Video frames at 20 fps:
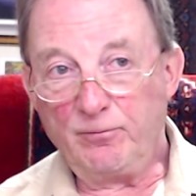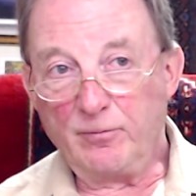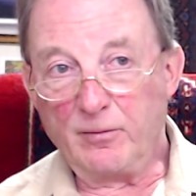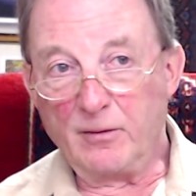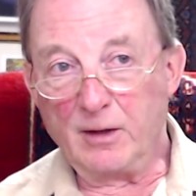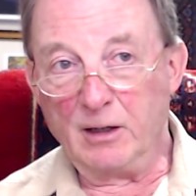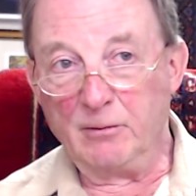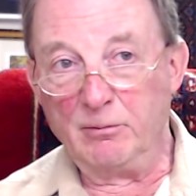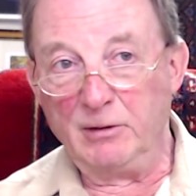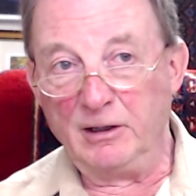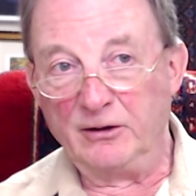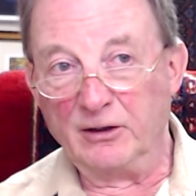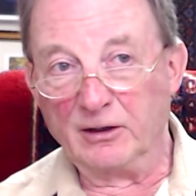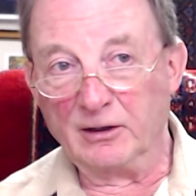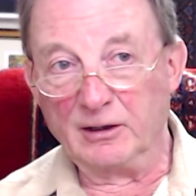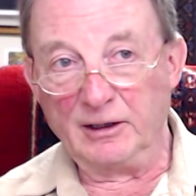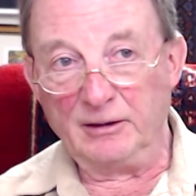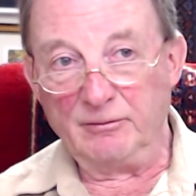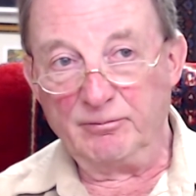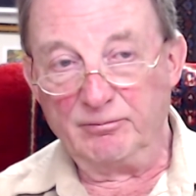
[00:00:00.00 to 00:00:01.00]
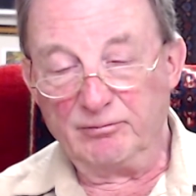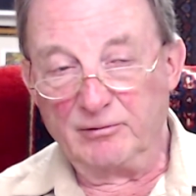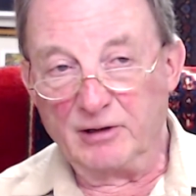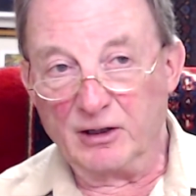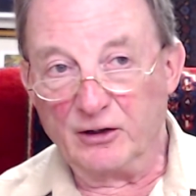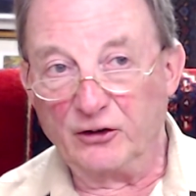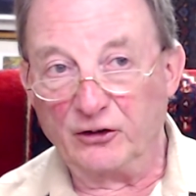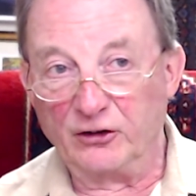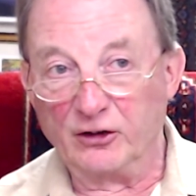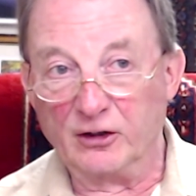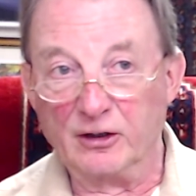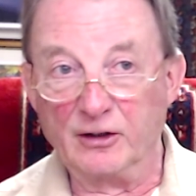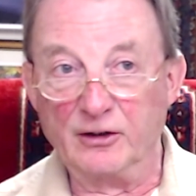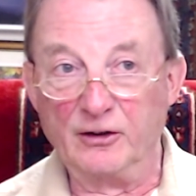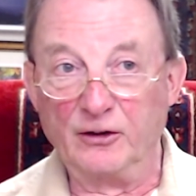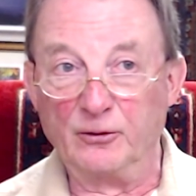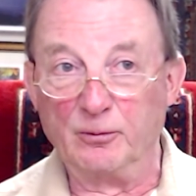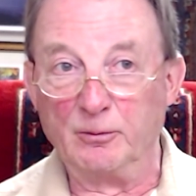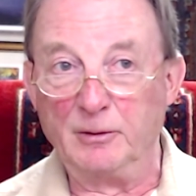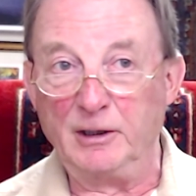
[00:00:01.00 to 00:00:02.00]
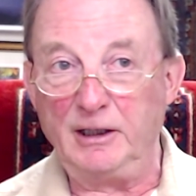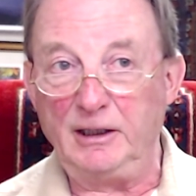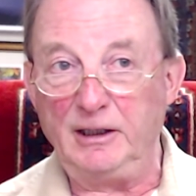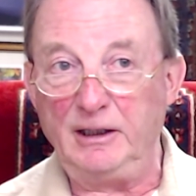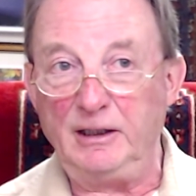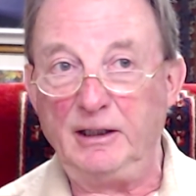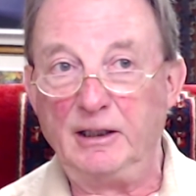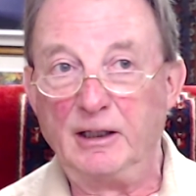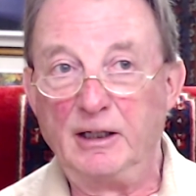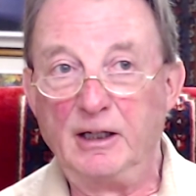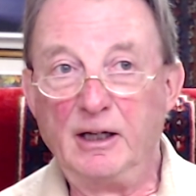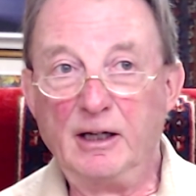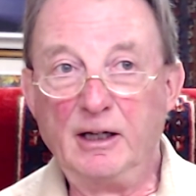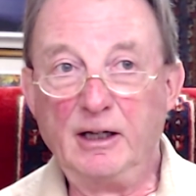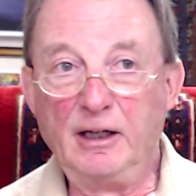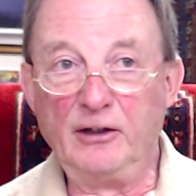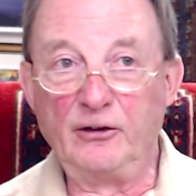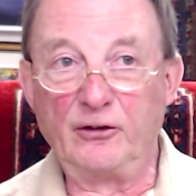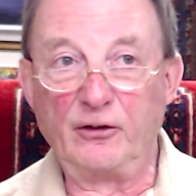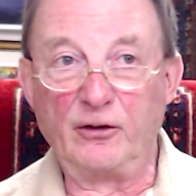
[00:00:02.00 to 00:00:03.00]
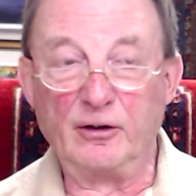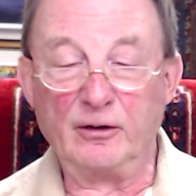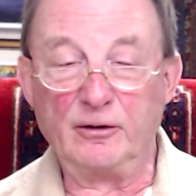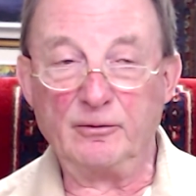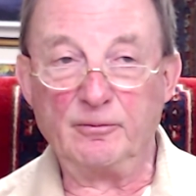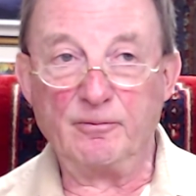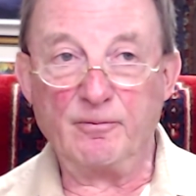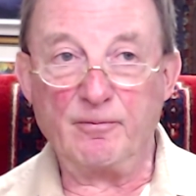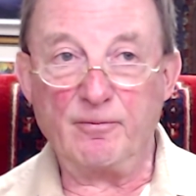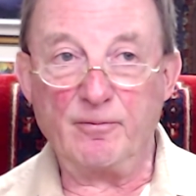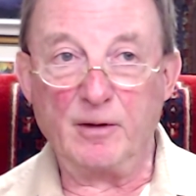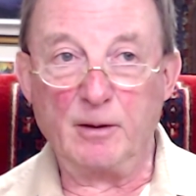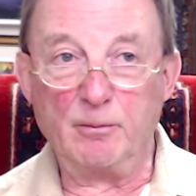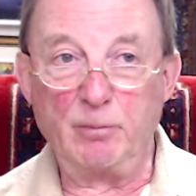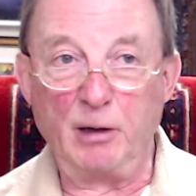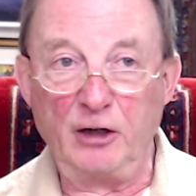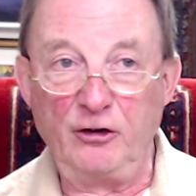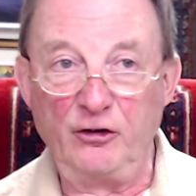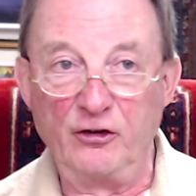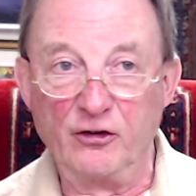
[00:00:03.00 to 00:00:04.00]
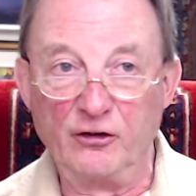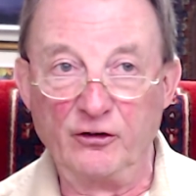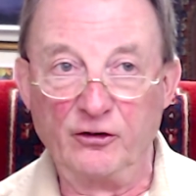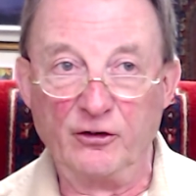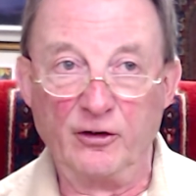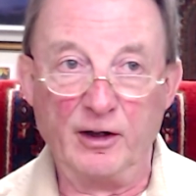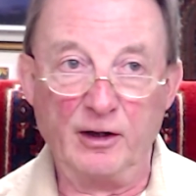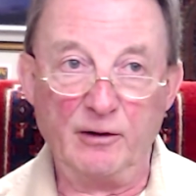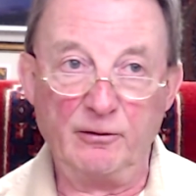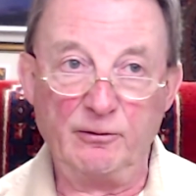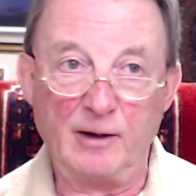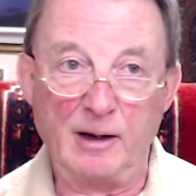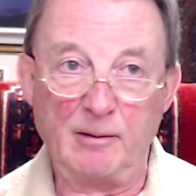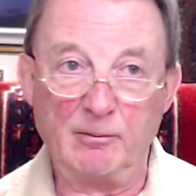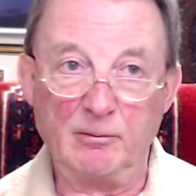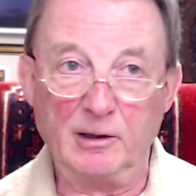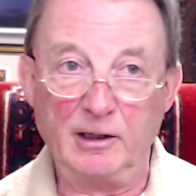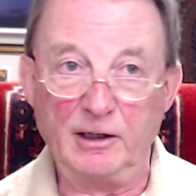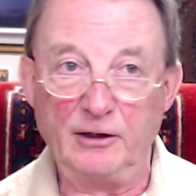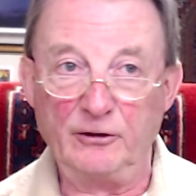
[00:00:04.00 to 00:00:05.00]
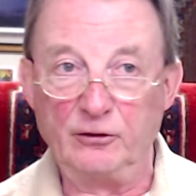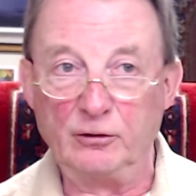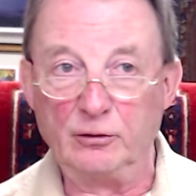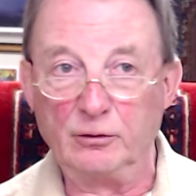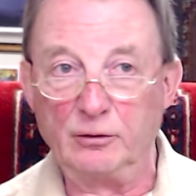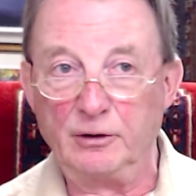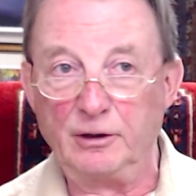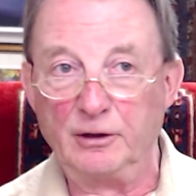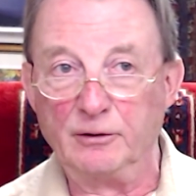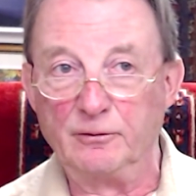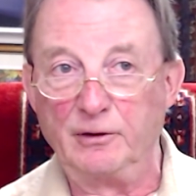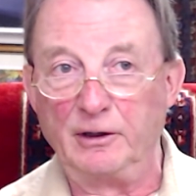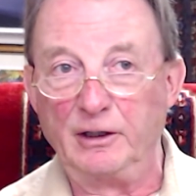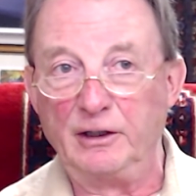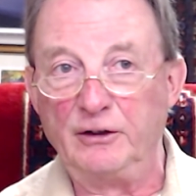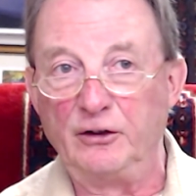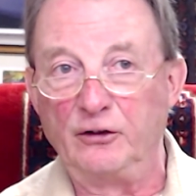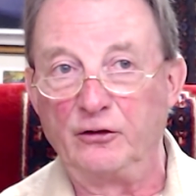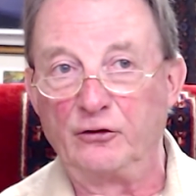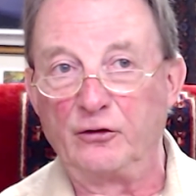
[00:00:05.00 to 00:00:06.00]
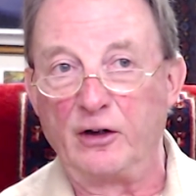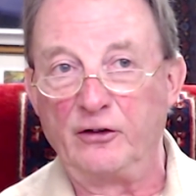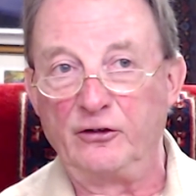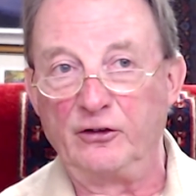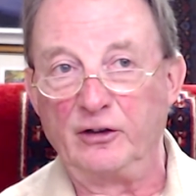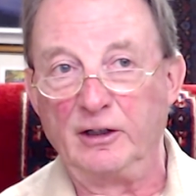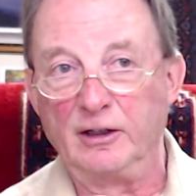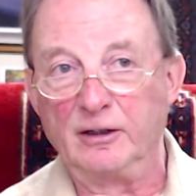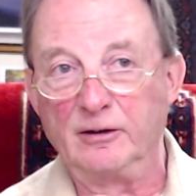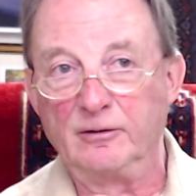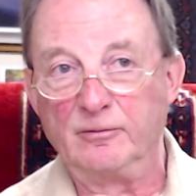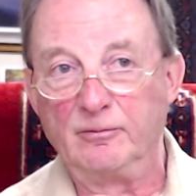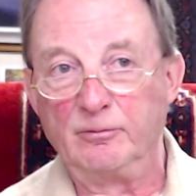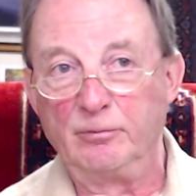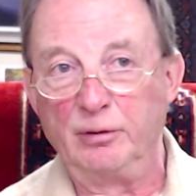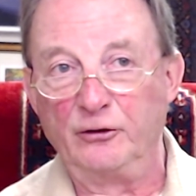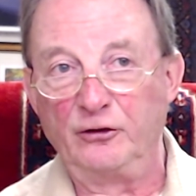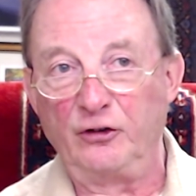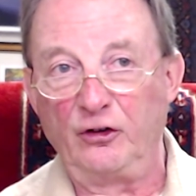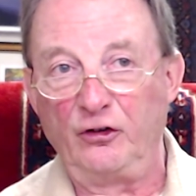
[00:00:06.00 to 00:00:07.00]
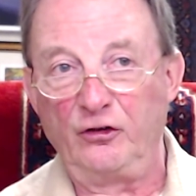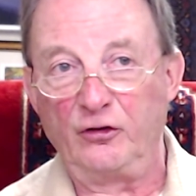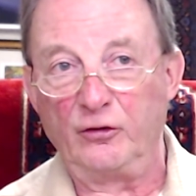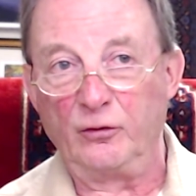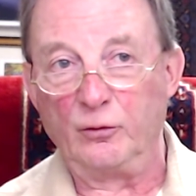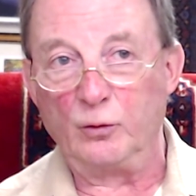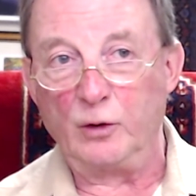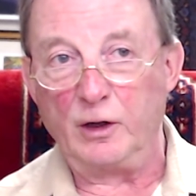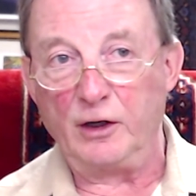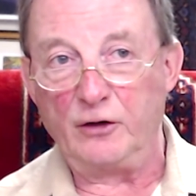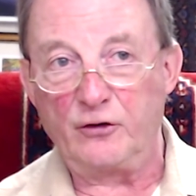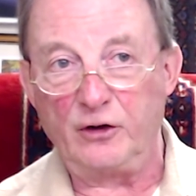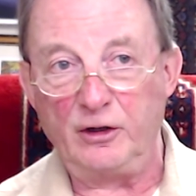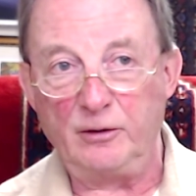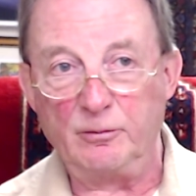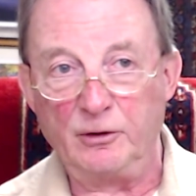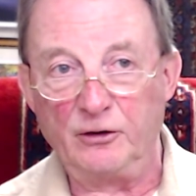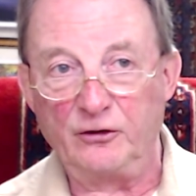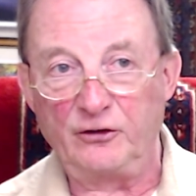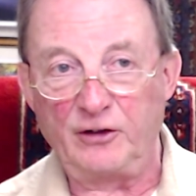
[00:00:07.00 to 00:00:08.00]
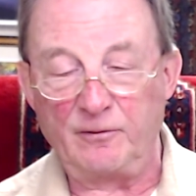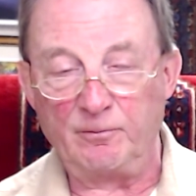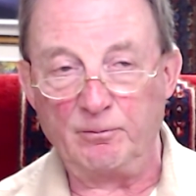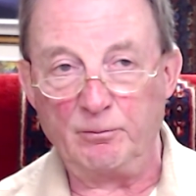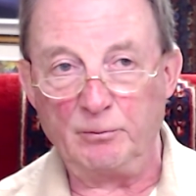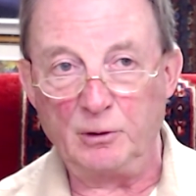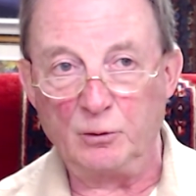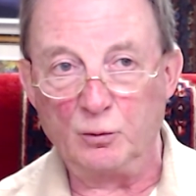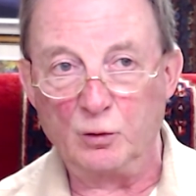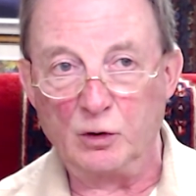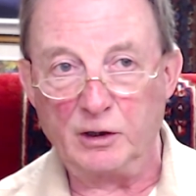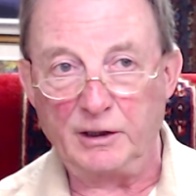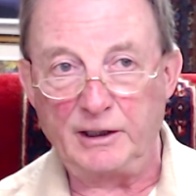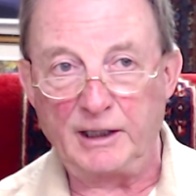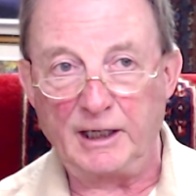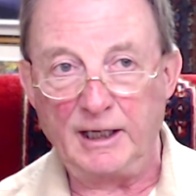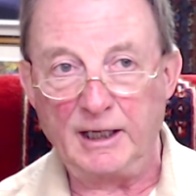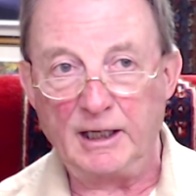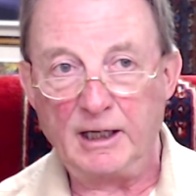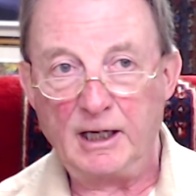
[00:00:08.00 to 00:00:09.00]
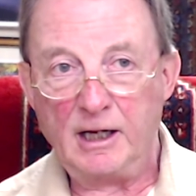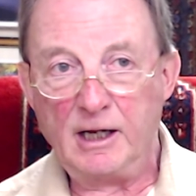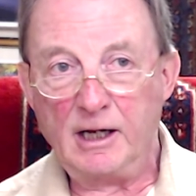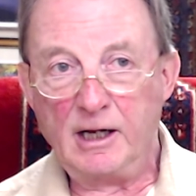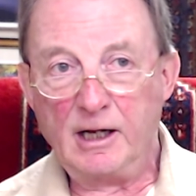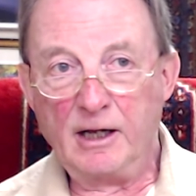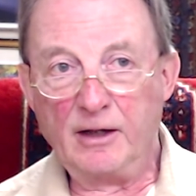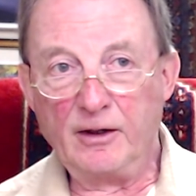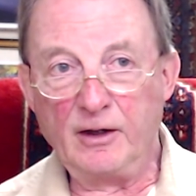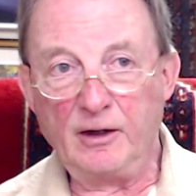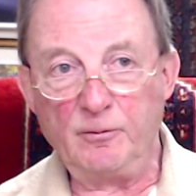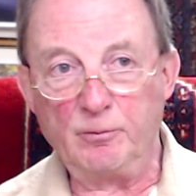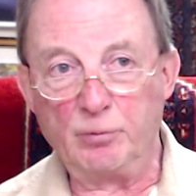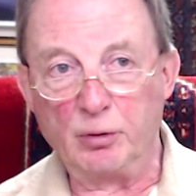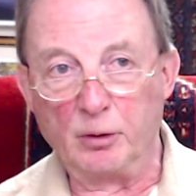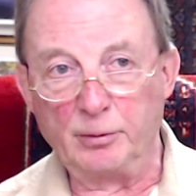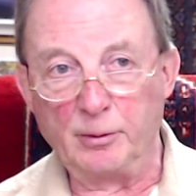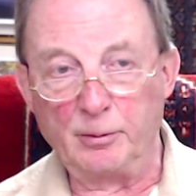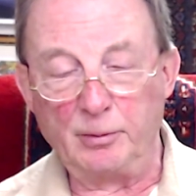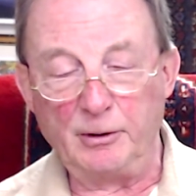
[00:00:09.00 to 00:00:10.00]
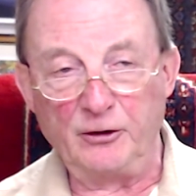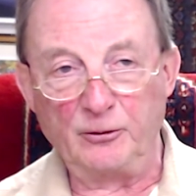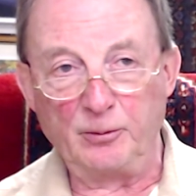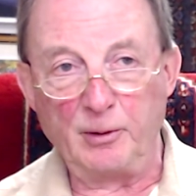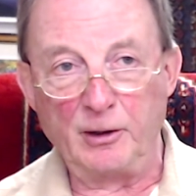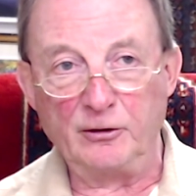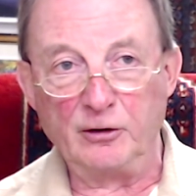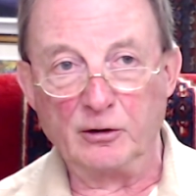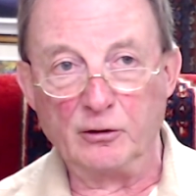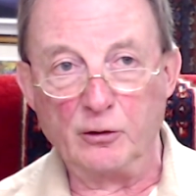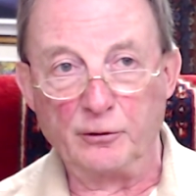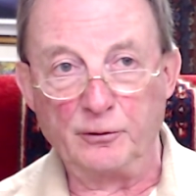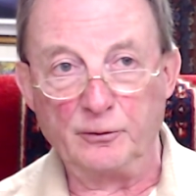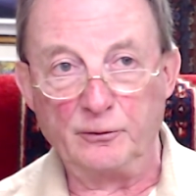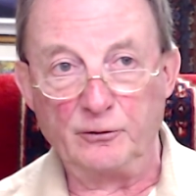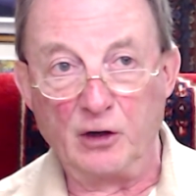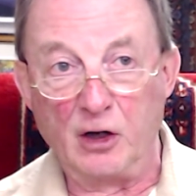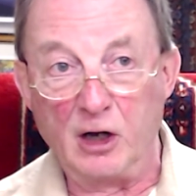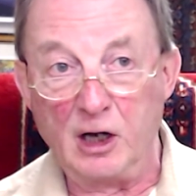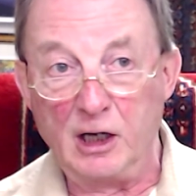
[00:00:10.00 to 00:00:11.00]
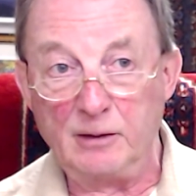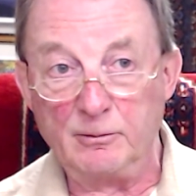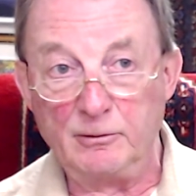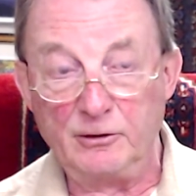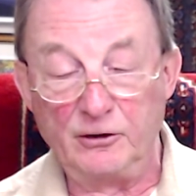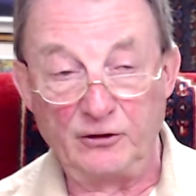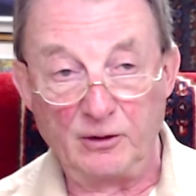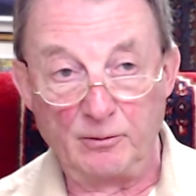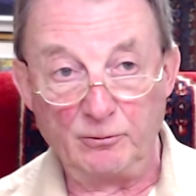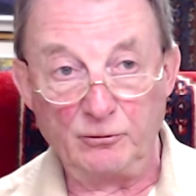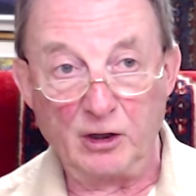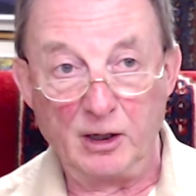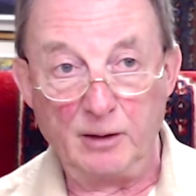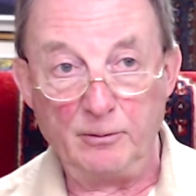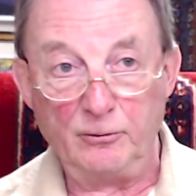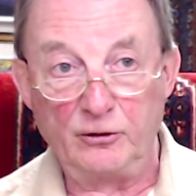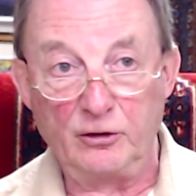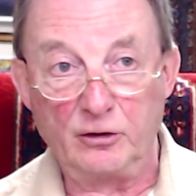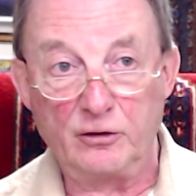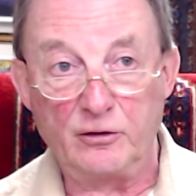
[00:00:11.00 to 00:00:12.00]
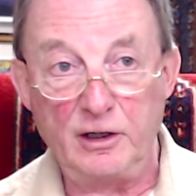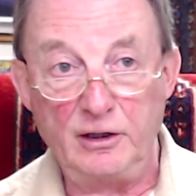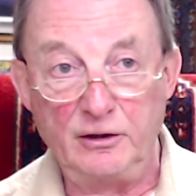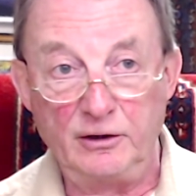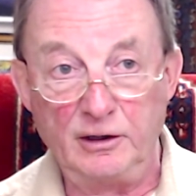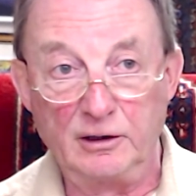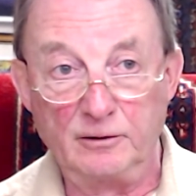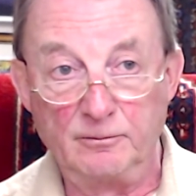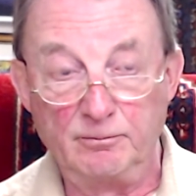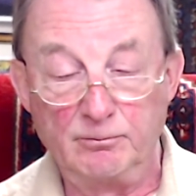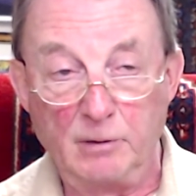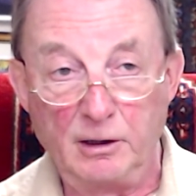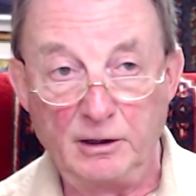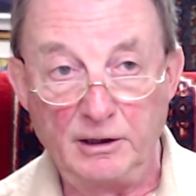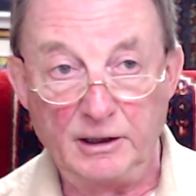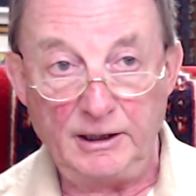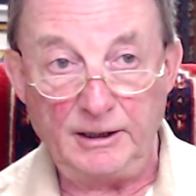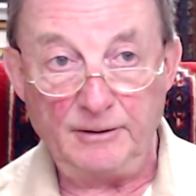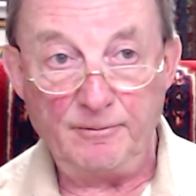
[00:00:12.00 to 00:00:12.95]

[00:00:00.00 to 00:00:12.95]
immediately concerns me is that patients and their families who are in a very distressing position where treatments haven't been working, they've probably spent a lot of time and sometimes a great deal of money